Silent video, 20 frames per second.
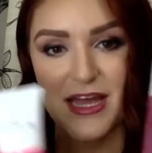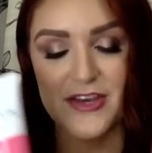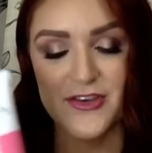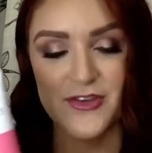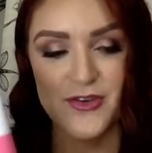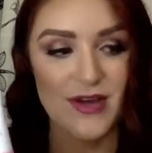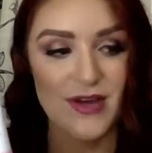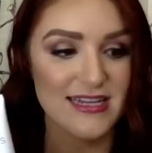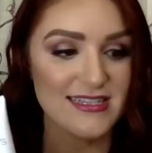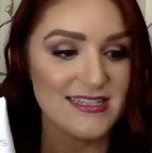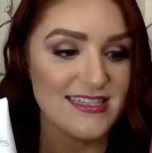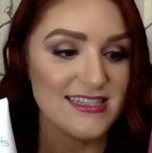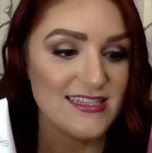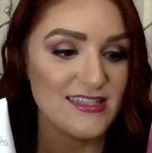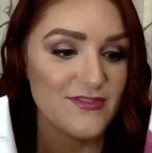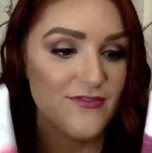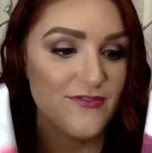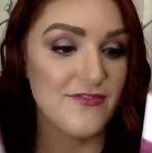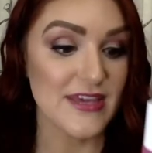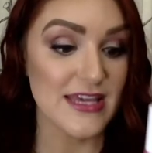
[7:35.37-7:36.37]
And you guys,
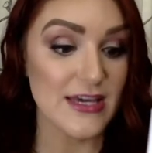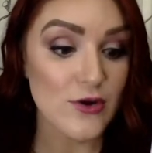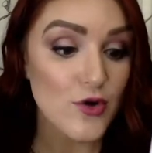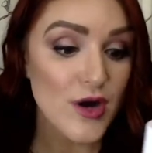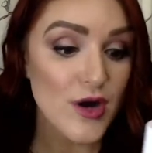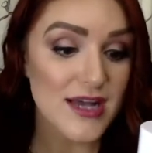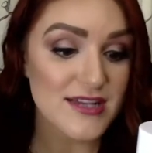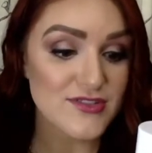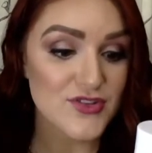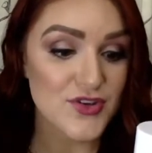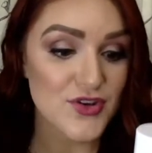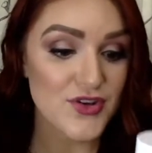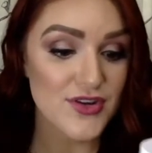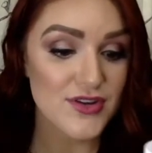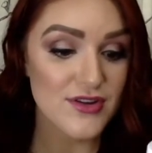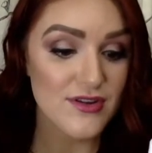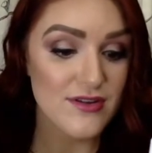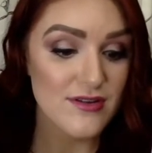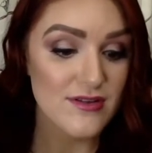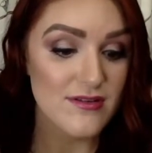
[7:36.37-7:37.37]
these feel as
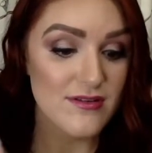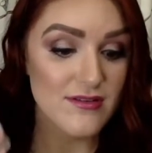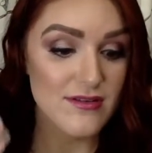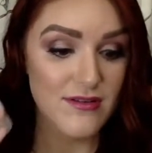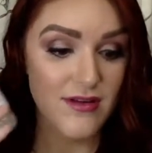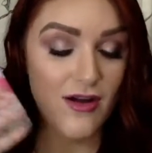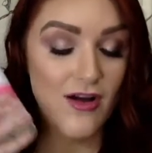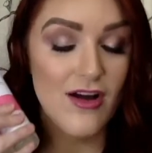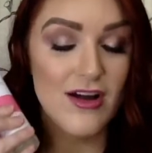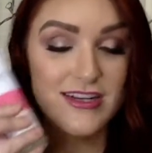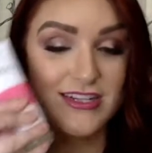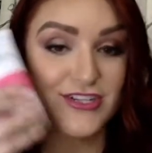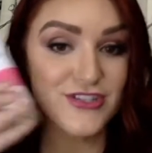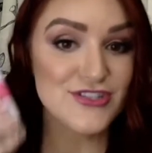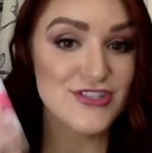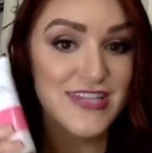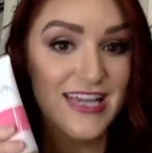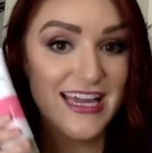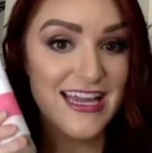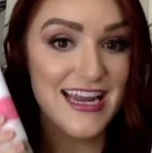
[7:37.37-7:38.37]
good on your
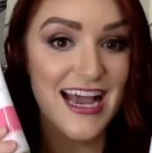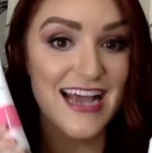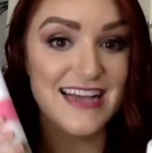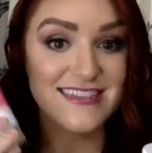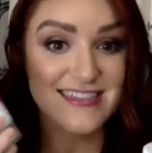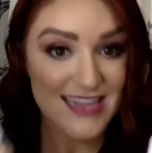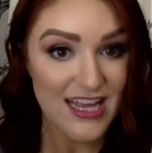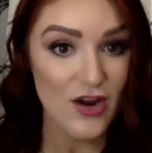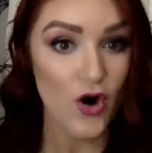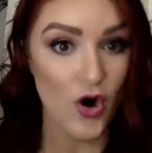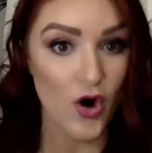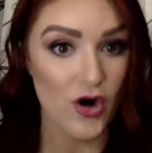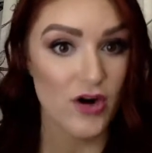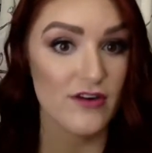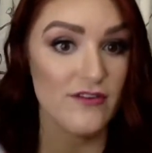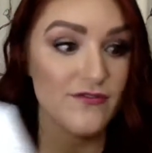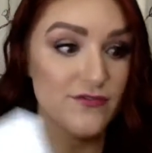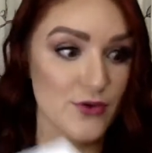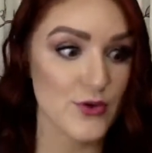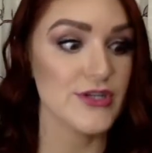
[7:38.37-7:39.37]
skin as they are
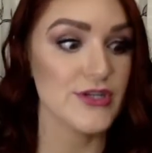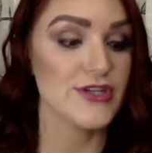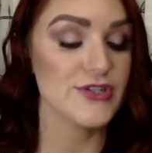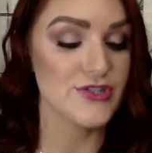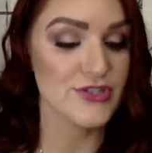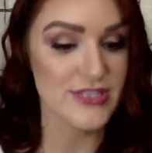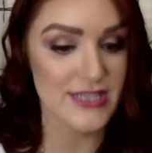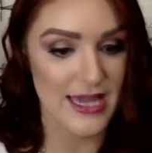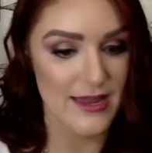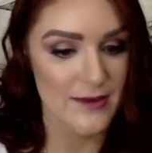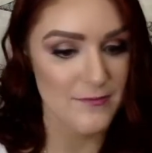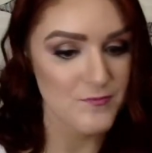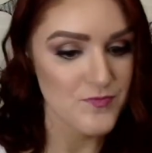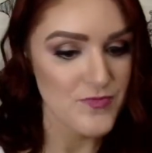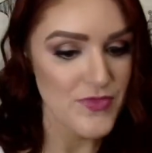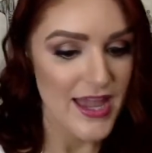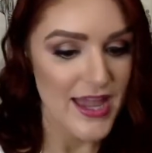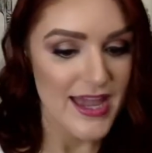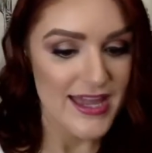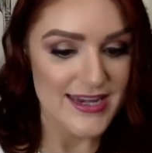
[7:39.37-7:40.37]
for your skin.
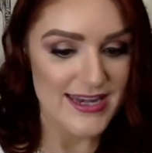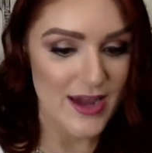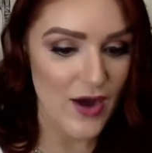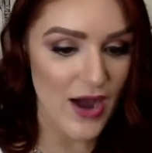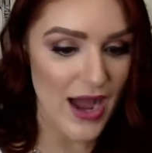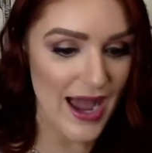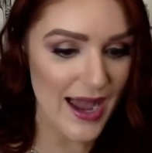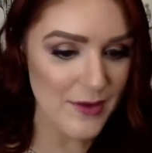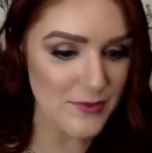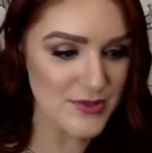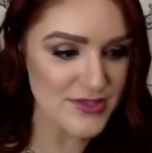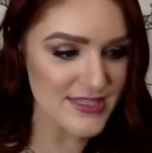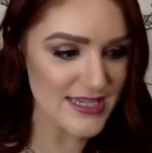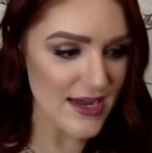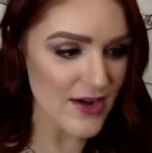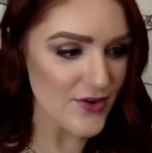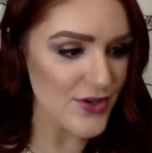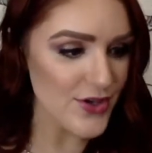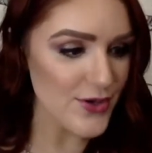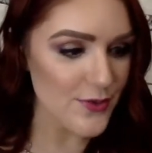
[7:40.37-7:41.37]
Now I will
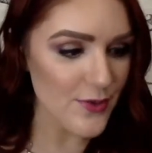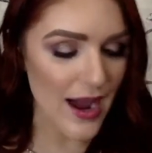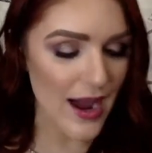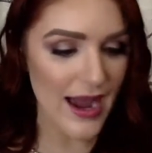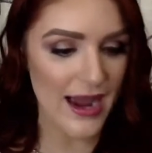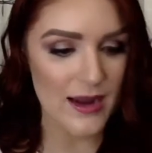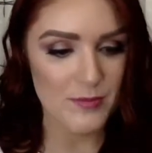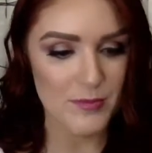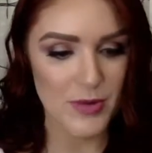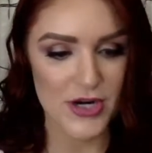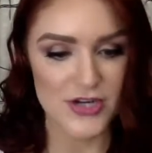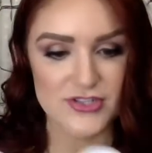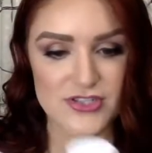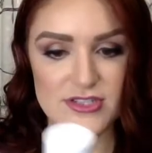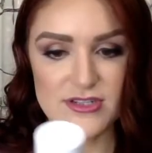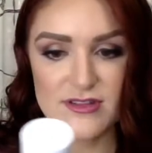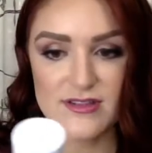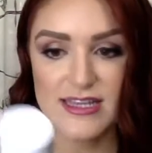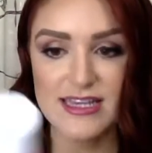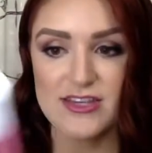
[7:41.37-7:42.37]
tell you, I
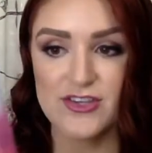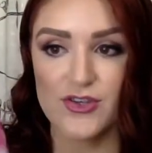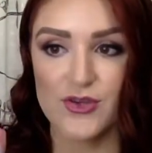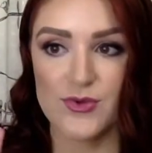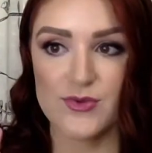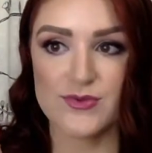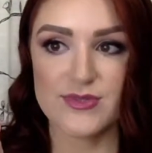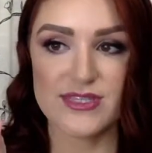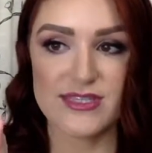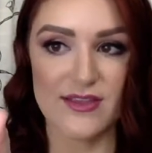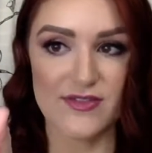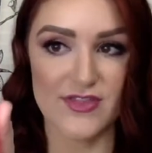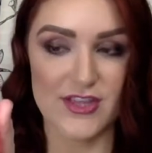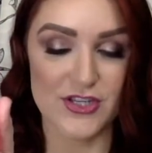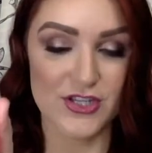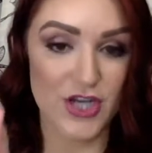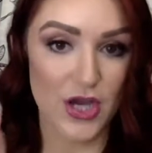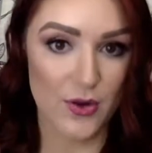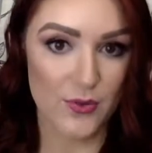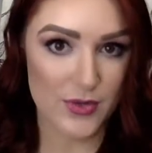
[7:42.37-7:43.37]
personally use the
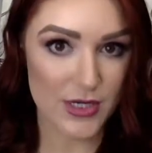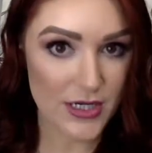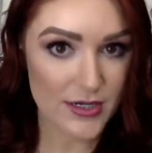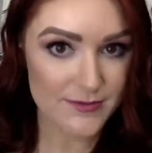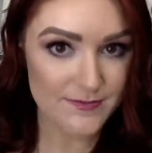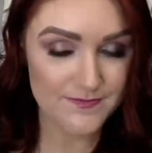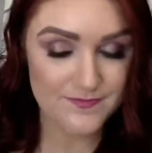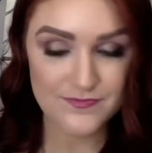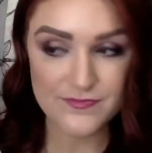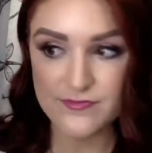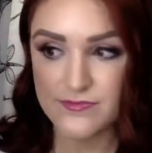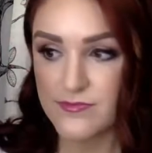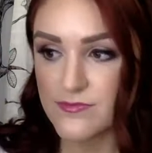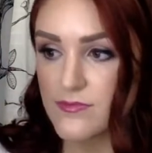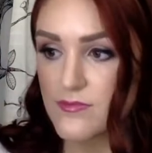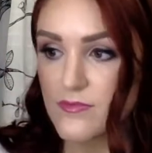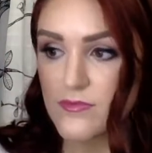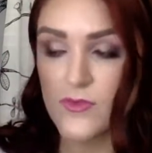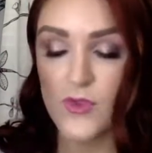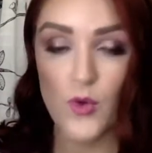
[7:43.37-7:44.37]
toner
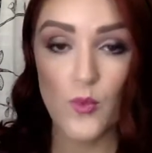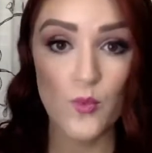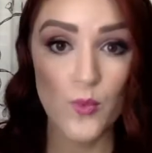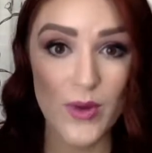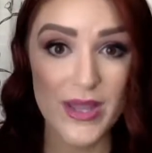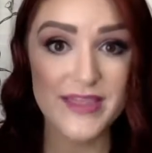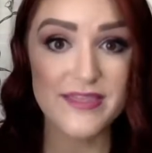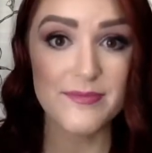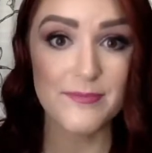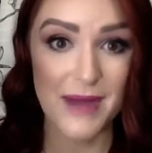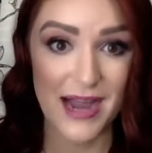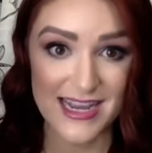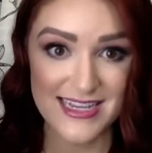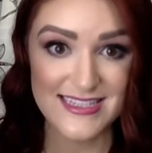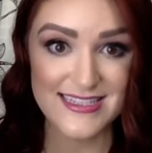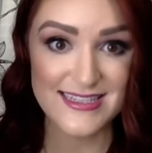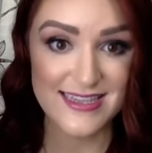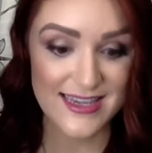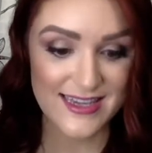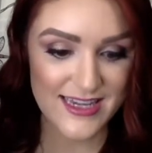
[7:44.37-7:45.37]
with my
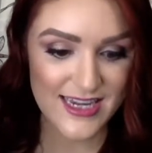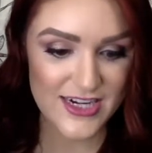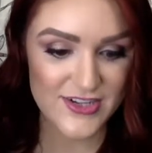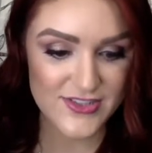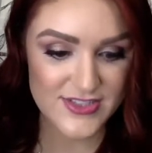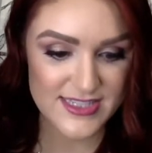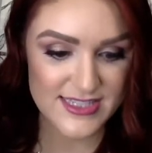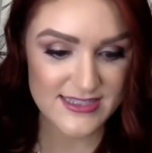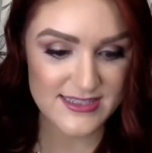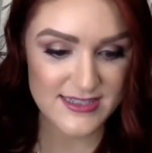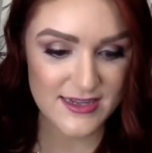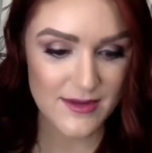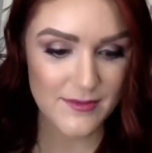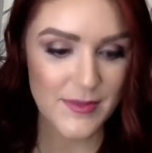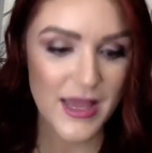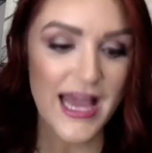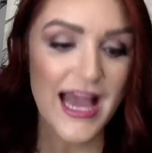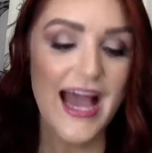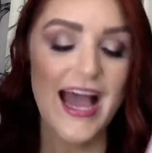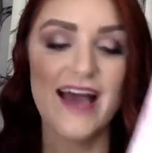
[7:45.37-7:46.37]
skincare system.
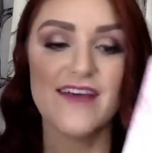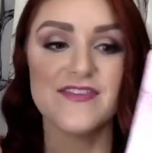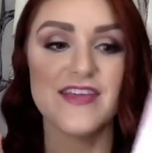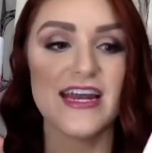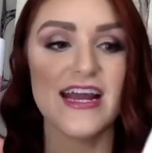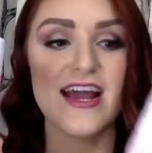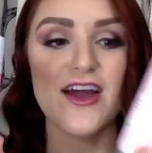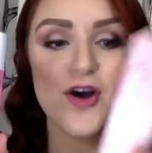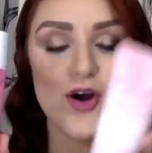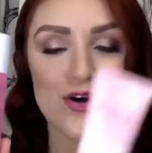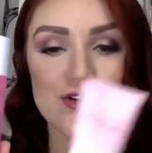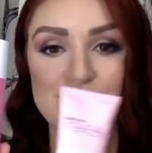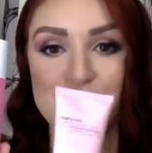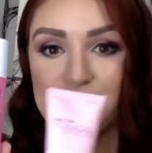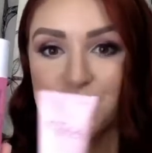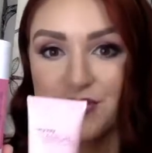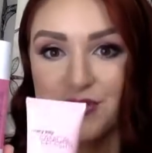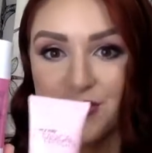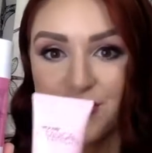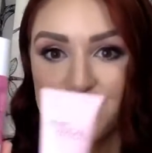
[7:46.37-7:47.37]
And then I also
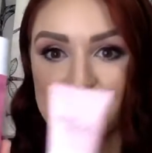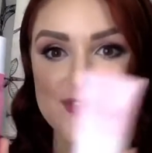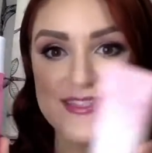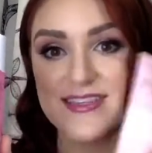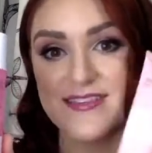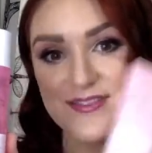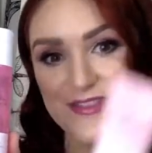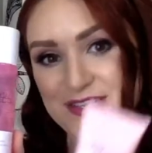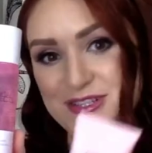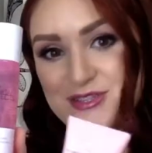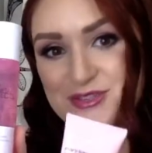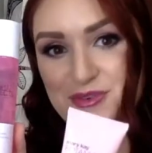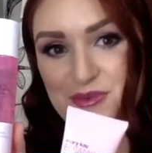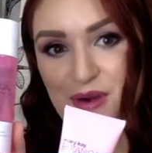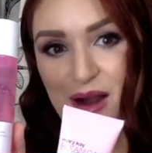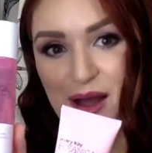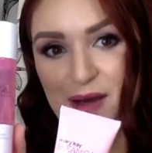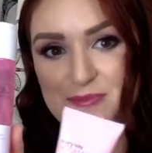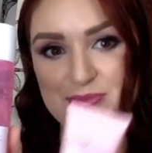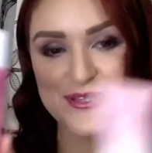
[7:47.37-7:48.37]
use the
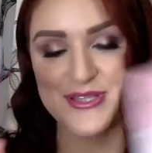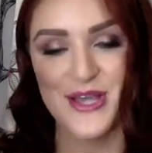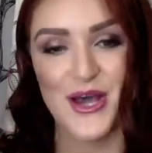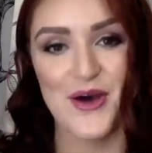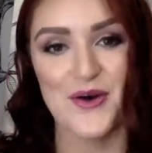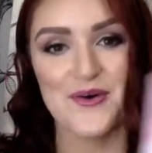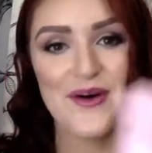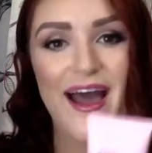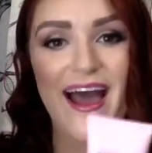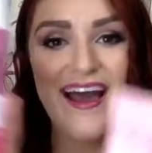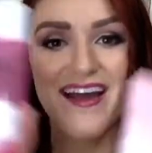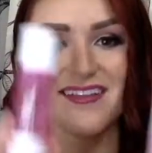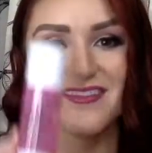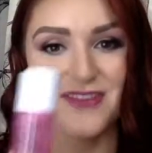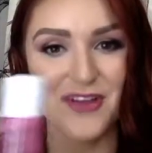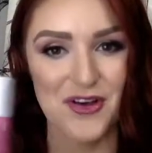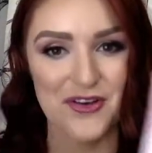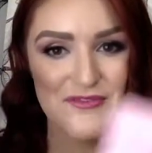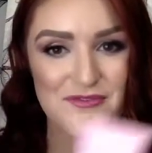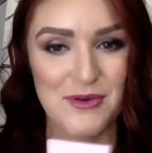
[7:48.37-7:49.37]
scrub. So I
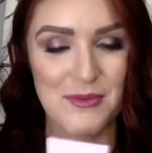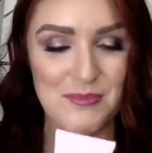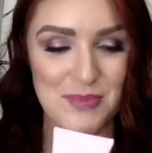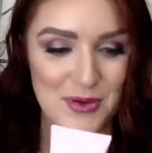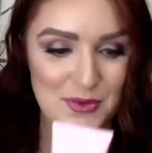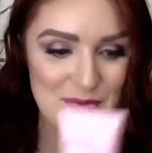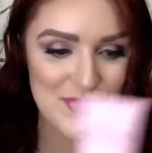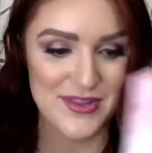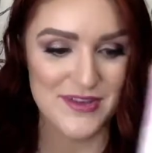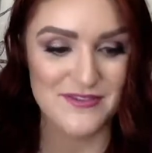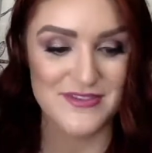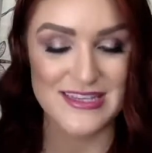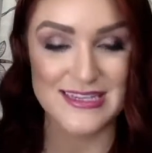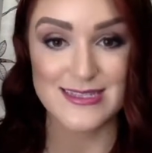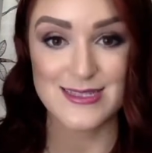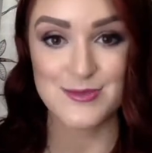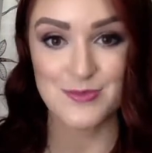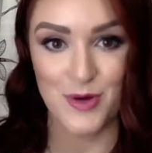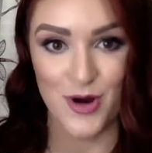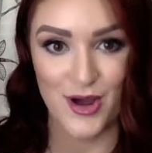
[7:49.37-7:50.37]
love both of
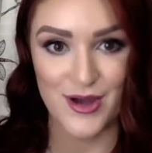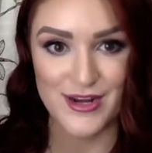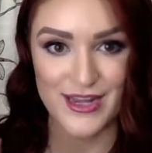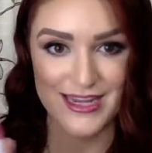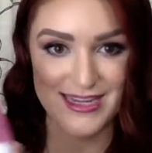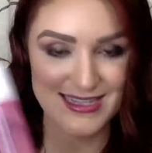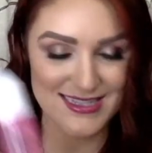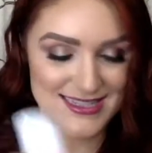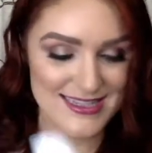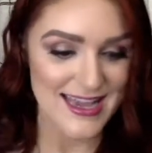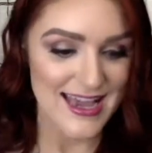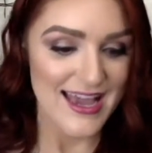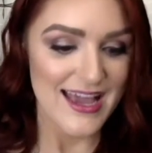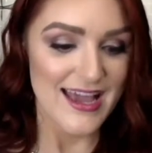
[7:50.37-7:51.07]
these products.